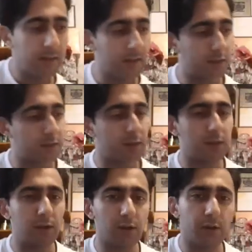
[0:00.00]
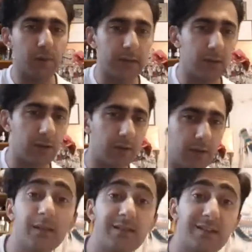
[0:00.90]
It's got a lot going on,
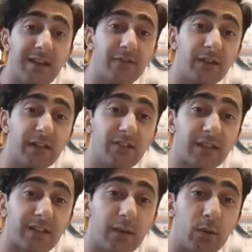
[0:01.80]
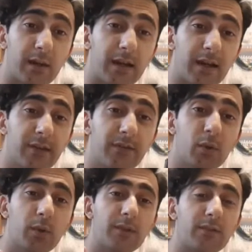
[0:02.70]
definitely check that one out if you
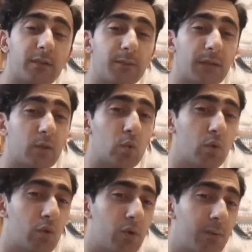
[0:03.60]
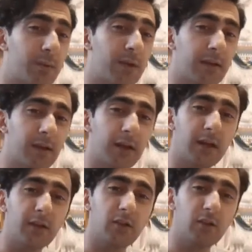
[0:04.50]
want something warm,
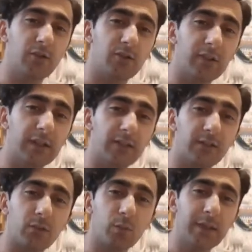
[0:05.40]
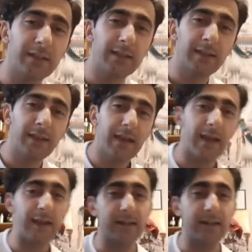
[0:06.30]
unusually sweet, and